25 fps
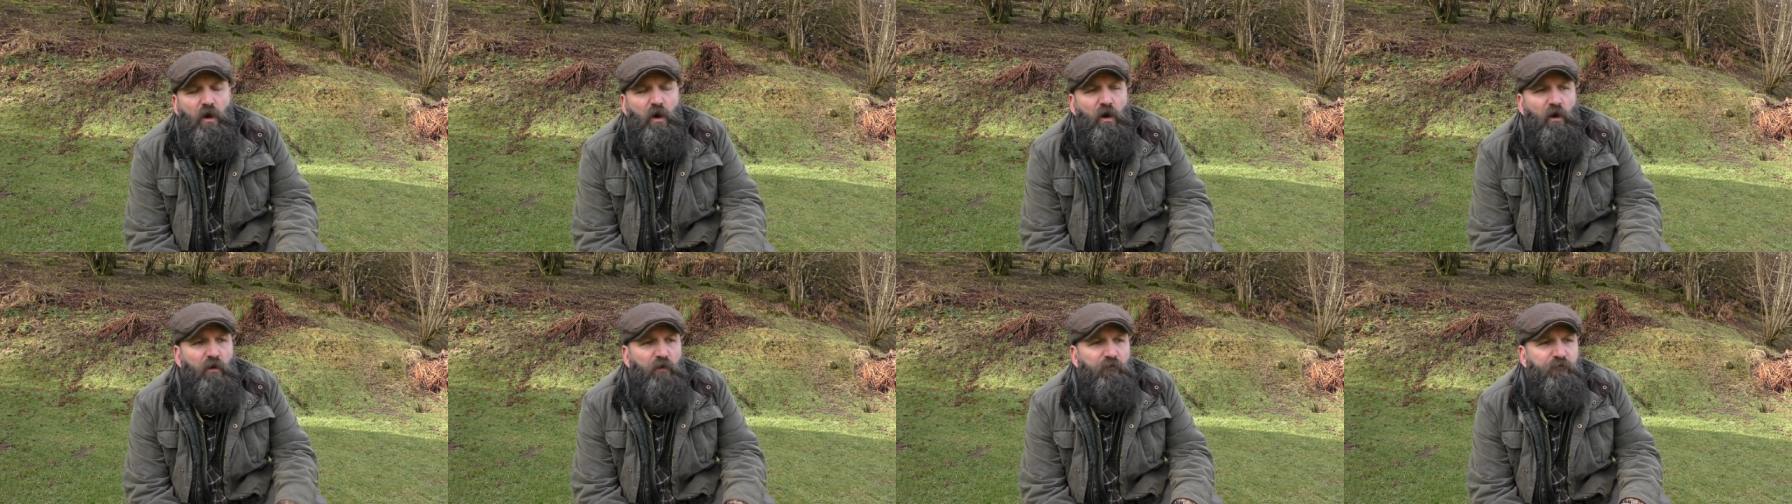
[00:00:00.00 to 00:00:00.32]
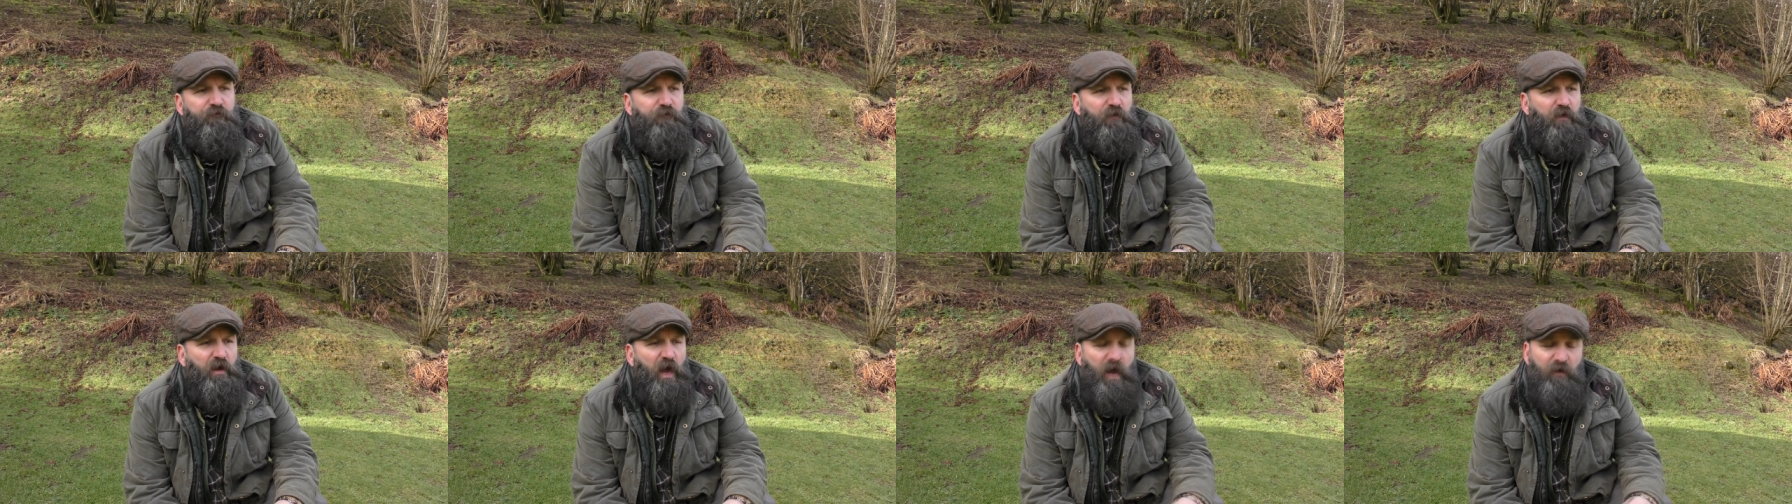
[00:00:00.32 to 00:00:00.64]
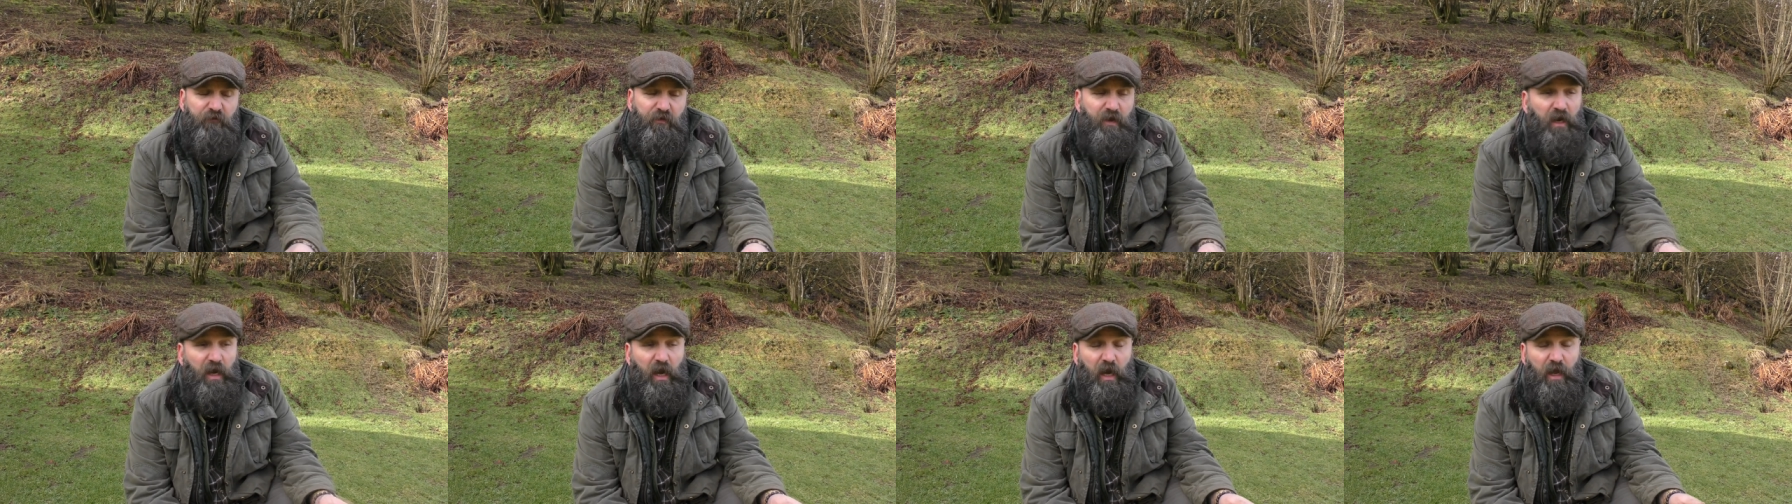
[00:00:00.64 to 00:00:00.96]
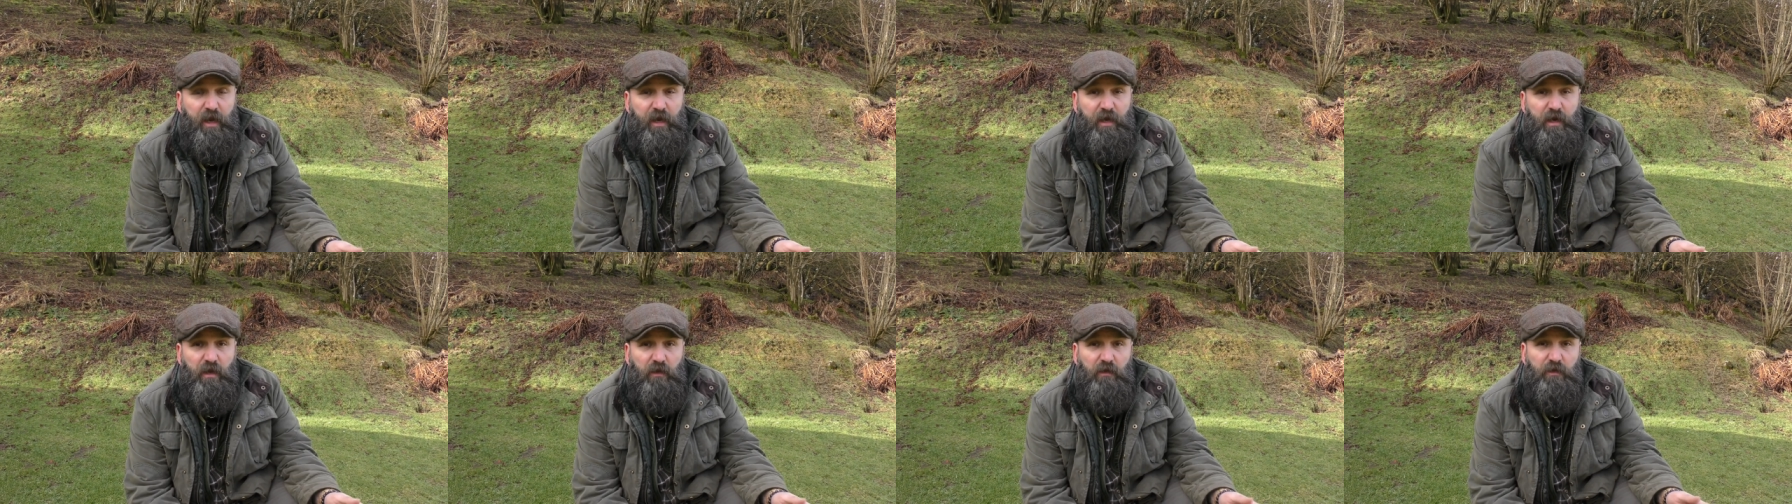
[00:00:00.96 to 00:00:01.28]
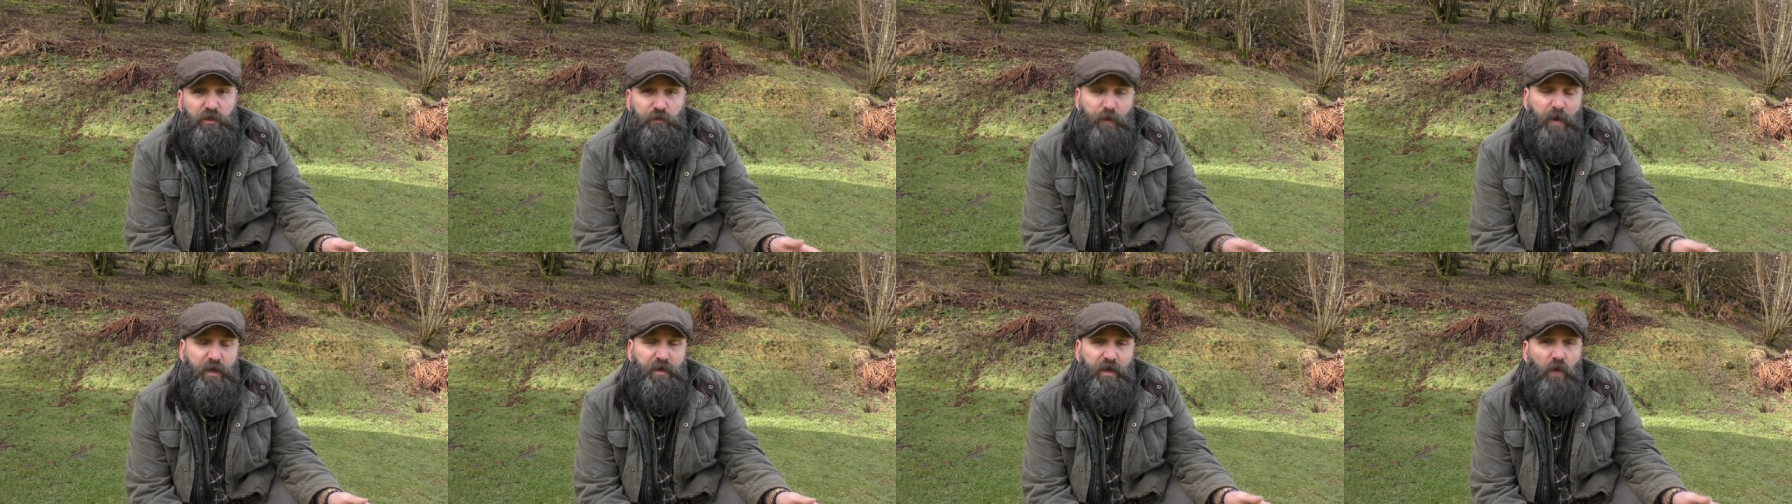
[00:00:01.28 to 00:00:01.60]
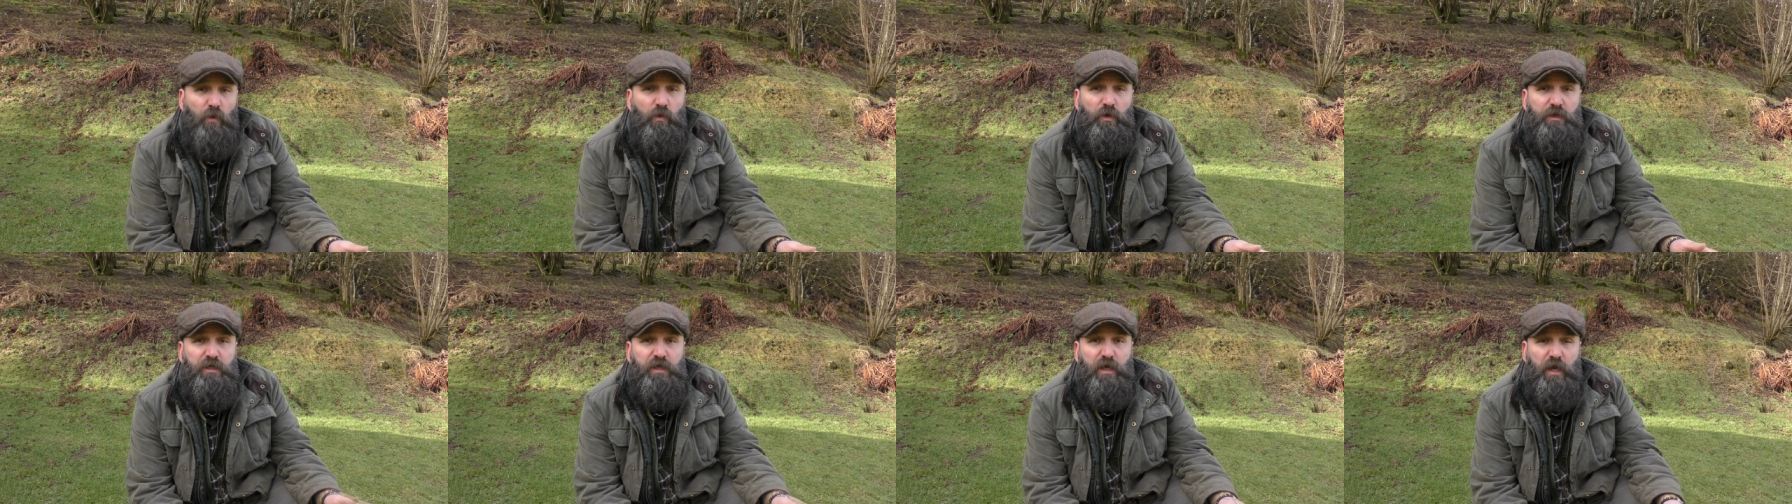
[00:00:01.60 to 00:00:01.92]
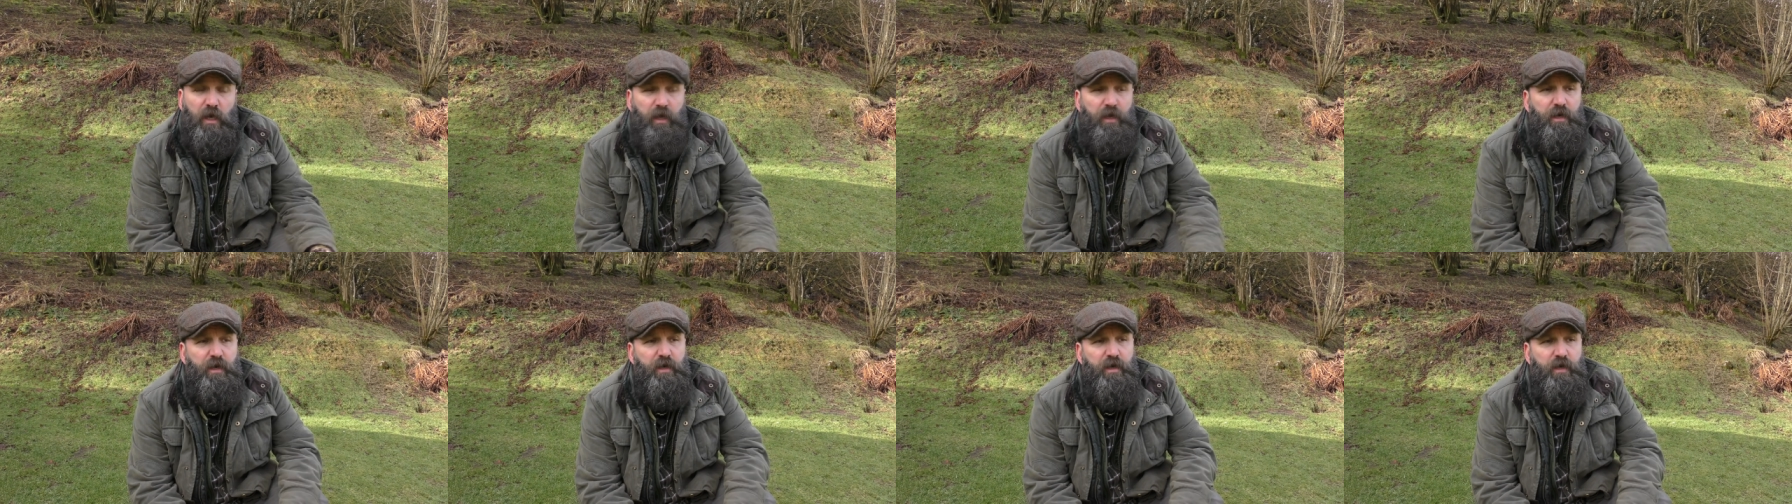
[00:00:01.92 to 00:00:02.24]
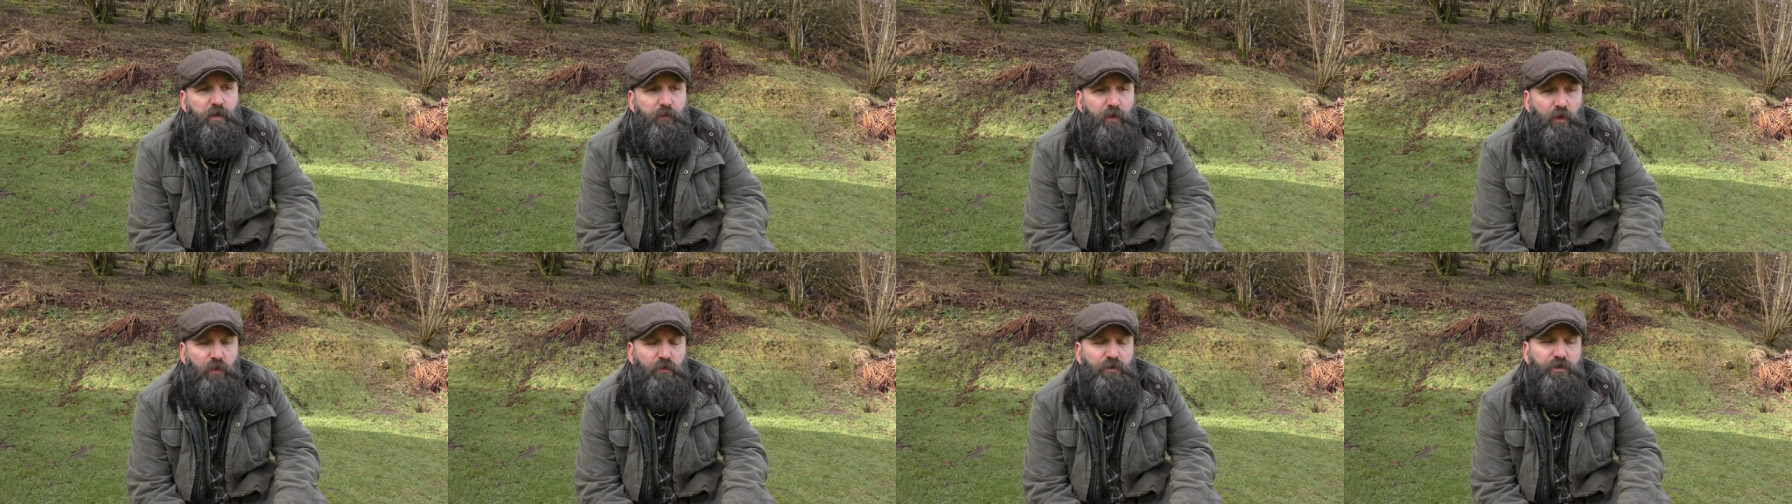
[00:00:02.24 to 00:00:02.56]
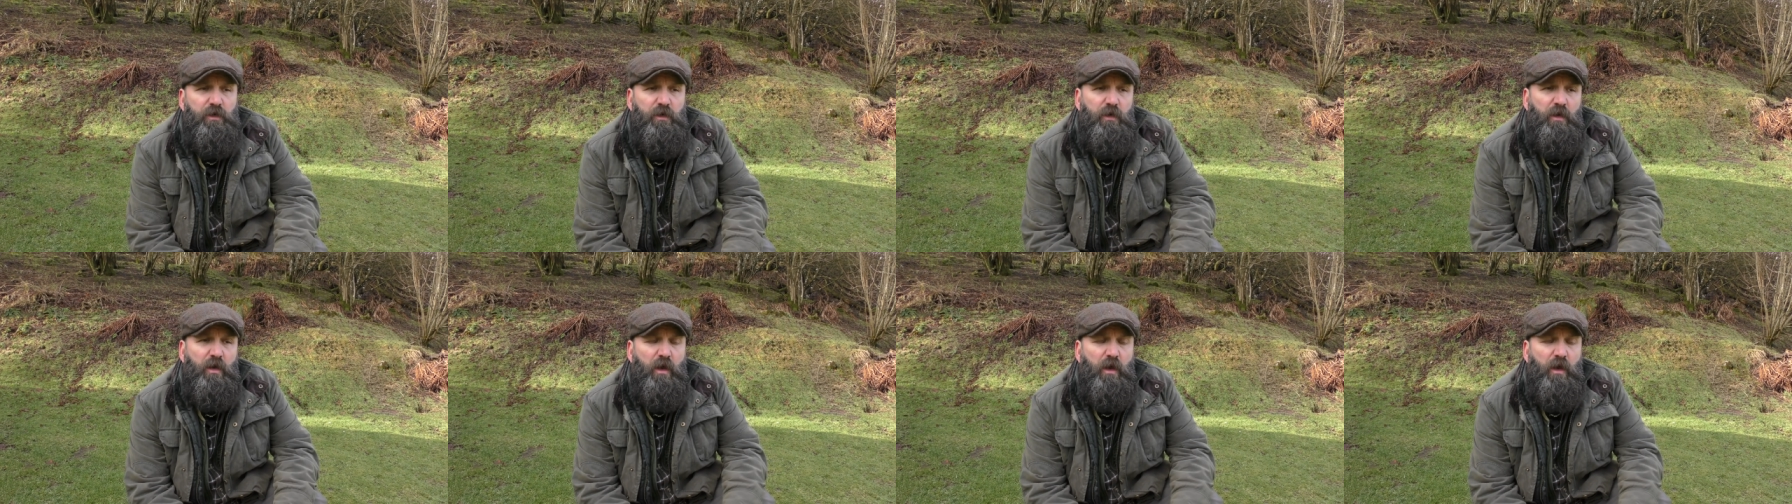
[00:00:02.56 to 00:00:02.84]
of having to clean, spend hours cleaning your boot.